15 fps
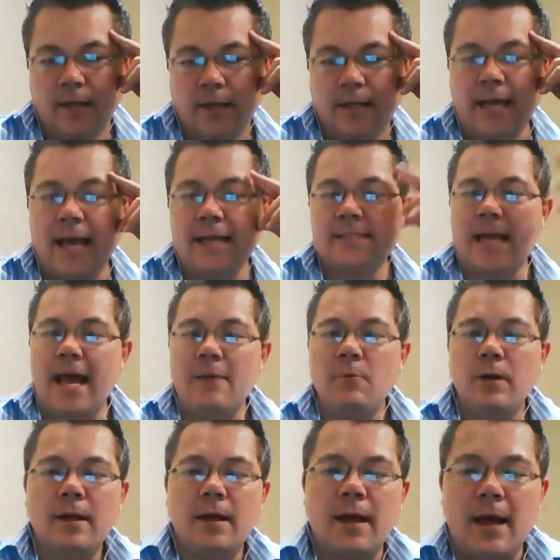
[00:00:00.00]
Guys, I
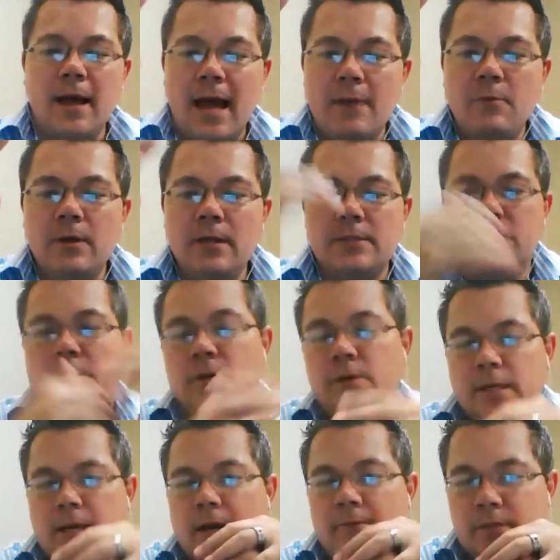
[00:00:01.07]
want to turn
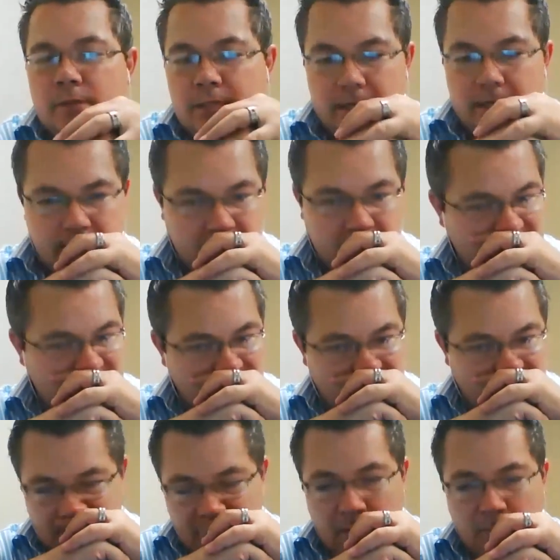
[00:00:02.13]
the conversation tonight.
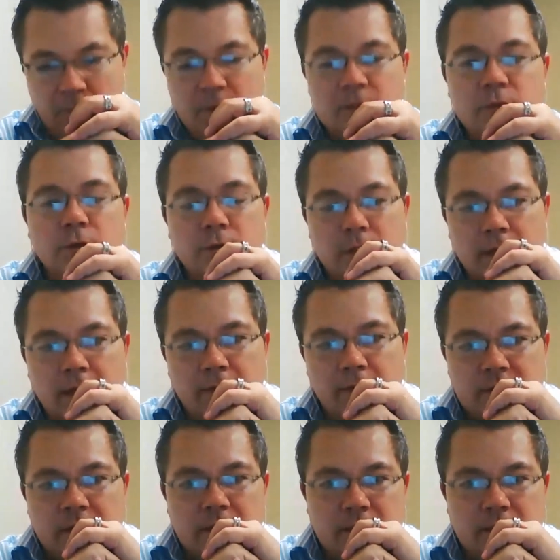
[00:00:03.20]
I want to turn the
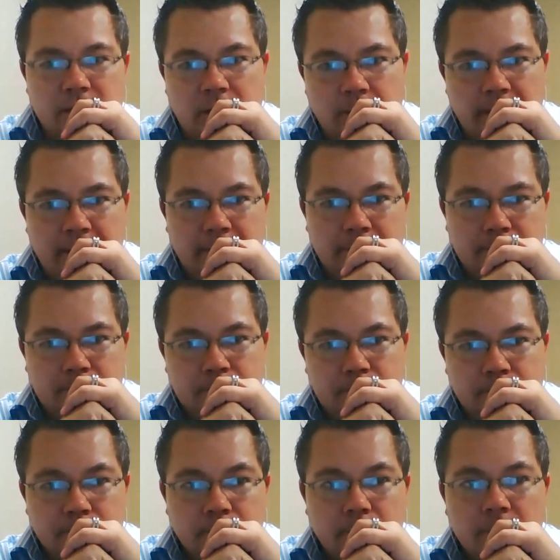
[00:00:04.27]
conversation a little bit.
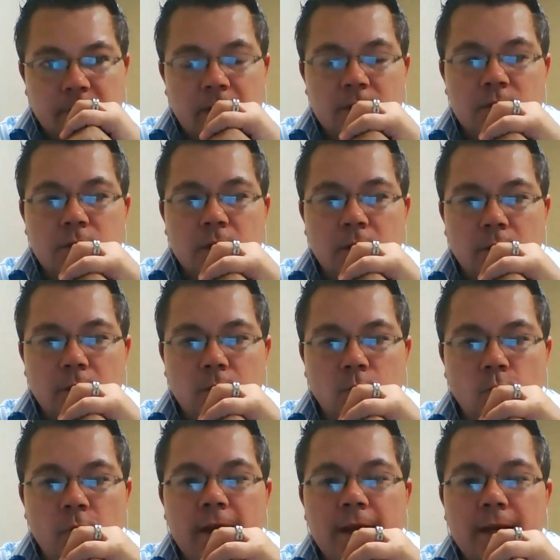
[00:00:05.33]
So
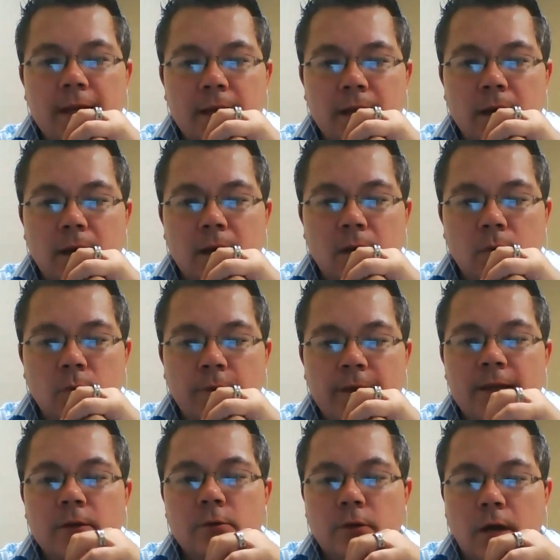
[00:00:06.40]
we
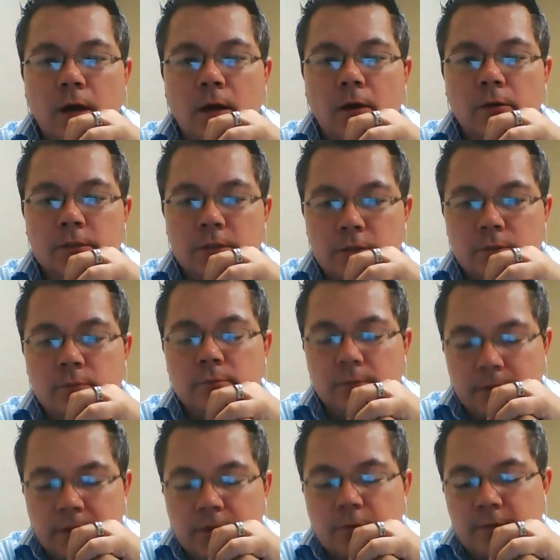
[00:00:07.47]
are all,
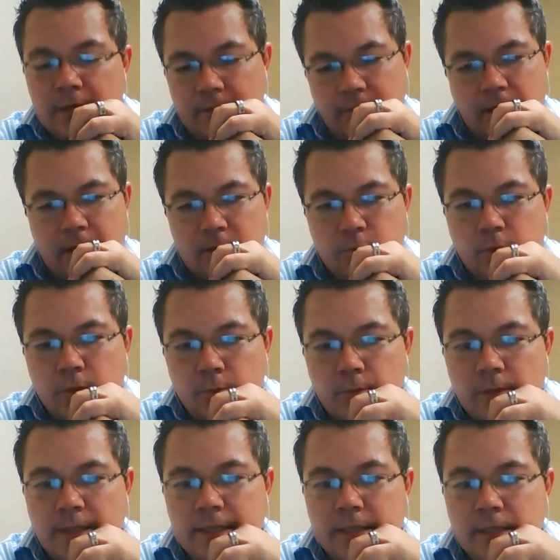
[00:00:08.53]
the 3 of us, we're
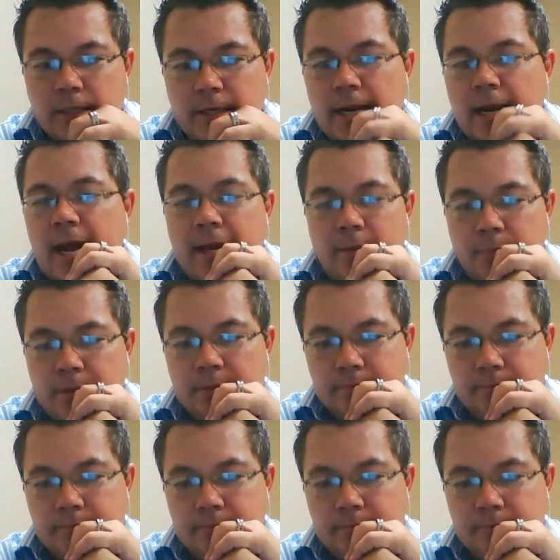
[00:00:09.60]
really good at hype.